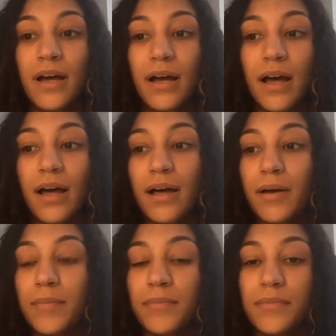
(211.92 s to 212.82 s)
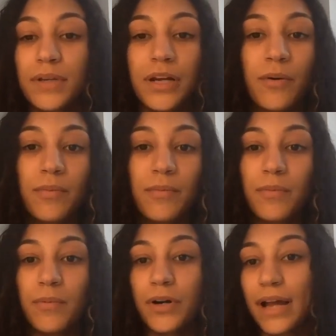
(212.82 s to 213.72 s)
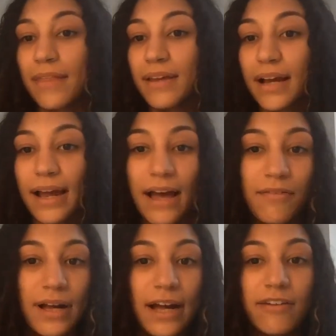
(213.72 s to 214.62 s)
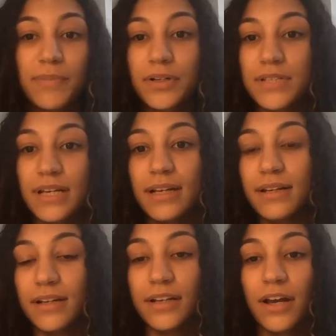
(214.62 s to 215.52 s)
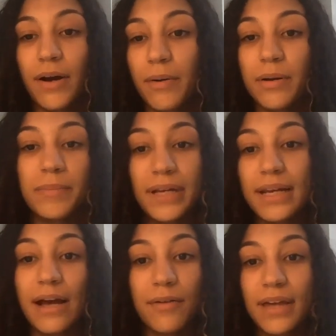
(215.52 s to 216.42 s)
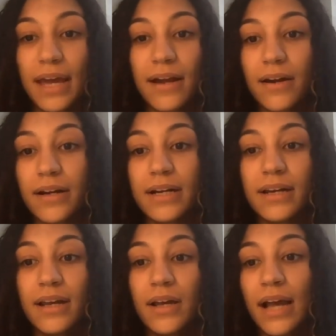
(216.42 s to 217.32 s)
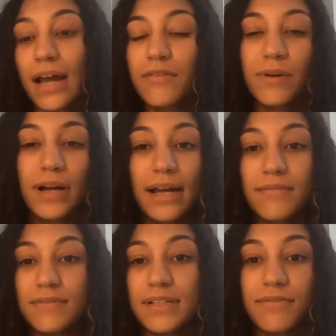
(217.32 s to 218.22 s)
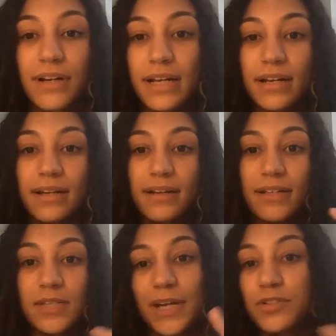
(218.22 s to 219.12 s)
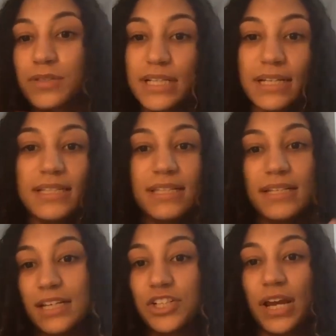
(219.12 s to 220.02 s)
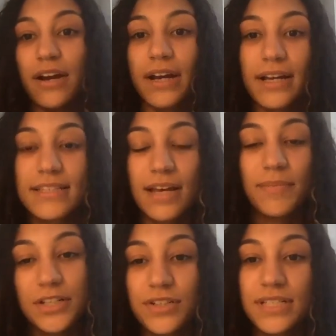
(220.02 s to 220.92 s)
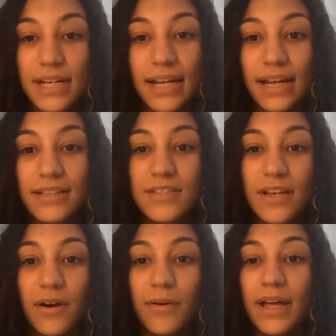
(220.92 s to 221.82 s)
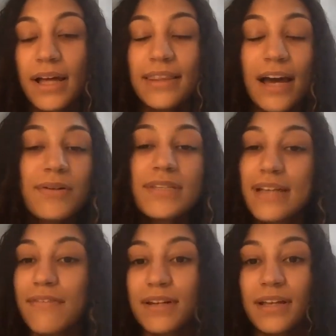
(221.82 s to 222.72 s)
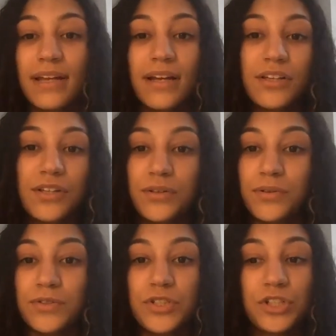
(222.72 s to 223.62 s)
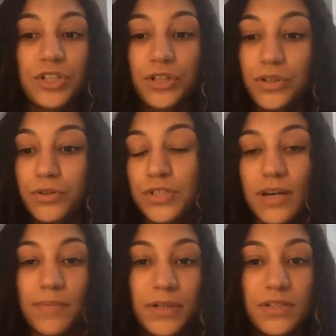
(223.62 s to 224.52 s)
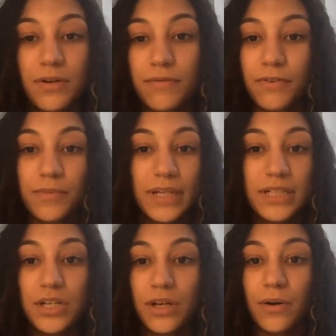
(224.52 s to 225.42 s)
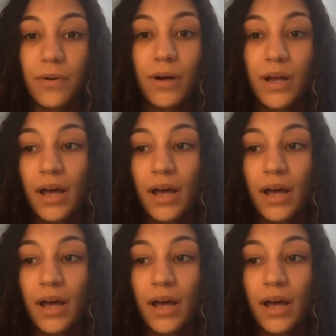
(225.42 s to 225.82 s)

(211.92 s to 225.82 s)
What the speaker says: you know, work ethic I have, what kind of person, you know, I want to be in healthcare, and kind of what kind of different specialties and niche areas I'm interested in. So that was definitely a huge, huge stepping stone for me too.